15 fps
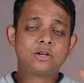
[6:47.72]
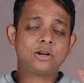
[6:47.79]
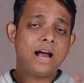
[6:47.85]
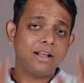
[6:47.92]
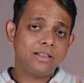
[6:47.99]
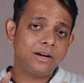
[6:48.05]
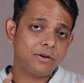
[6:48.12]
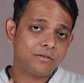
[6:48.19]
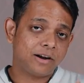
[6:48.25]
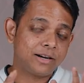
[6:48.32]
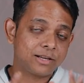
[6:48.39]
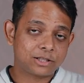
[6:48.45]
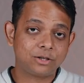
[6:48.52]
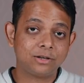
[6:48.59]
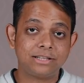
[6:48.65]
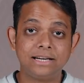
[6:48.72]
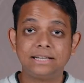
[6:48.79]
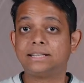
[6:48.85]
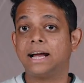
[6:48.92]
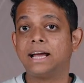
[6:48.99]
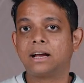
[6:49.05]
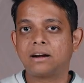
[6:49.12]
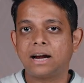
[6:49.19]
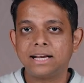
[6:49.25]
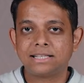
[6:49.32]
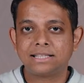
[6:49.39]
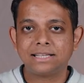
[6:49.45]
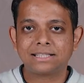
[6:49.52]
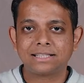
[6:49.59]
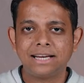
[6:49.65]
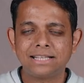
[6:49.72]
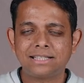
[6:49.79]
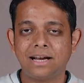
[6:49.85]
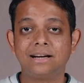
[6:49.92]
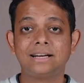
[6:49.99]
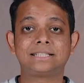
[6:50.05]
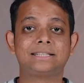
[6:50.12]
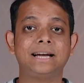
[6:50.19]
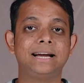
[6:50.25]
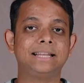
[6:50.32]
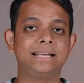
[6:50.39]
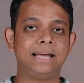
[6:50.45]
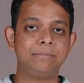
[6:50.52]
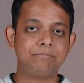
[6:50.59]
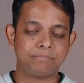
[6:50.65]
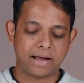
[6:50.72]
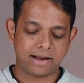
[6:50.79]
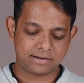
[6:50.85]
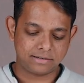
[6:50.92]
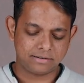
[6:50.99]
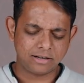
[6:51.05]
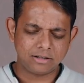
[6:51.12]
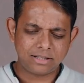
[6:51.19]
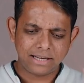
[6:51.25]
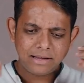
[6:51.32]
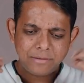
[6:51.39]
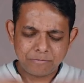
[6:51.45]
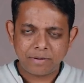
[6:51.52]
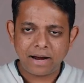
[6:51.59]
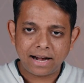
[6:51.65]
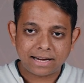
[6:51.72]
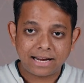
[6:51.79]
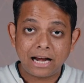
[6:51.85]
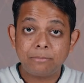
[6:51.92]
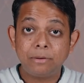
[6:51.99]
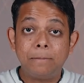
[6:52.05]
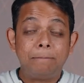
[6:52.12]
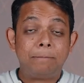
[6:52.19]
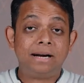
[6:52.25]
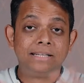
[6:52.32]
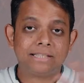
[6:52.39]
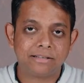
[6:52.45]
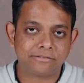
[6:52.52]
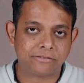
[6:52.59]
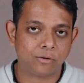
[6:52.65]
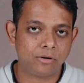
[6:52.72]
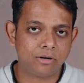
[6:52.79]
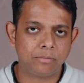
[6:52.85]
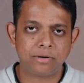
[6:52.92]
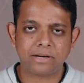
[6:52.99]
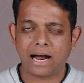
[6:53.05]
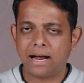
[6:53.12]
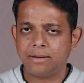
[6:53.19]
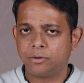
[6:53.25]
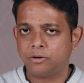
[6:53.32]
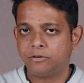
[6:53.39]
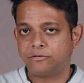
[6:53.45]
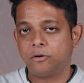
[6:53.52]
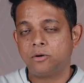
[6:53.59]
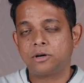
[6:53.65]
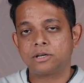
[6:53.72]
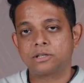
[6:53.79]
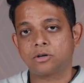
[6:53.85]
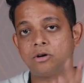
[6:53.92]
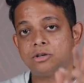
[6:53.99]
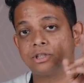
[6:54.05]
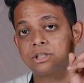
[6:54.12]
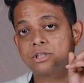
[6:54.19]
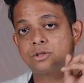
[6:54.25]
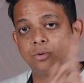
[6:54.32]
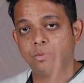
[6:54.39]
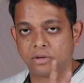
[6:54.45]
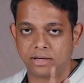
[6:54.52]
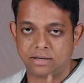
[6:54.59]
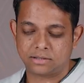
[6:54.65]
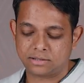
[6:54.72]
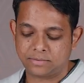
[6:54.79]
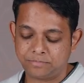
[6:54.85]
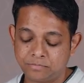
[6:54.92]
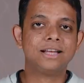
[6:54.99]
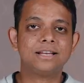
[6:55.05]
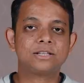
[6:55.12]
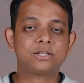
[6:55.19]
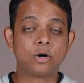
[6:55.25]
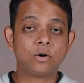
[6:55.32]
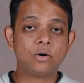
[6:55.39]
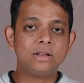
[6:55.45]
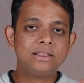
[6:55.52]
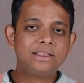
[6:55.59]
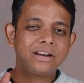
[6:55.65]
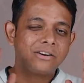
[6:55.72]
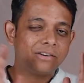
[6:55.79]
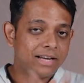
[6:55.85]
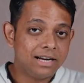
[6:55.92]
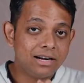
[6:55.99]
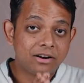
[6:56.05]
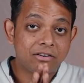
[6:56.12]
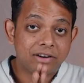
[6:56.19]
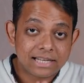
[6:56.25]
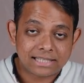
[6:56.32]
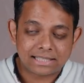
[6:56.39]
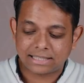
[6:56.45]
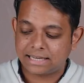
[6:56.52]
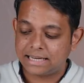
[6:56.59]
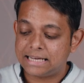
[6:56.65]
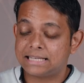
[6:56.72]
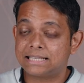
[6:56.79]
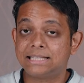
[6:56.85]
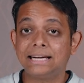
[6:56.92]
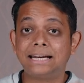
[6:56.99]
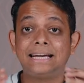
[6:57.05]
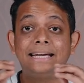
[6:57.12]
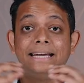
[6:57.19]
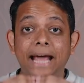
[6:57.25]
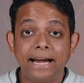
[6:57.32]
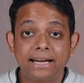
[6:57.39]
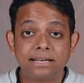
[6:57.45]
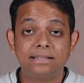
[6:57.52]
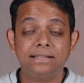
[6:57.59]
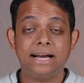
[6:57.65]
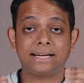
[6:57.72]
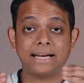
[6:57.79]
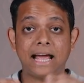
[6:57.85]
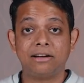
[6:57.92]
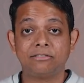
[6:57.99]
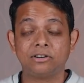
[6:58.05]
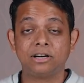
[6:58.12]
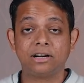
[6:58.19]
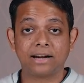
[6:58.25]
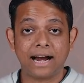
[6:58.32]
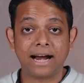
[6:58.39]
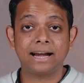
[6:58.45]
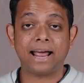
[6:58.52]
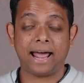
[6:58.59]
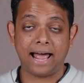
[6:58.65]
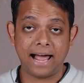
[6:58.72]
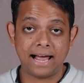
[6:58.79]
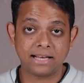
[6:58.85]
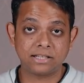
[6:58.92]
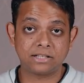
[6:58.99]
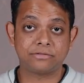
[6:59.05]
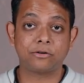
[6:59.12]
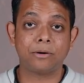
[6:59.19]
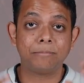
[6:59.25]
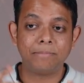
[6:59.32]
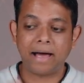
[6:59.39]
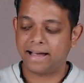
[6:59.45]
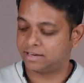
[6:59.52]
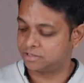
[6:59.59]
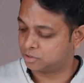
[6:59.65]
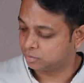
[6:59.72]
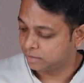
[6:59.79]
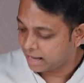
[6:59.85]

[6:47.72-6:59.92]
So now that you've understood the entire crisis, let's understand the impact. Now the impact can be multifold, but I'm going to focus on just two things. So the real risk is the debt that Evergrande has from banks.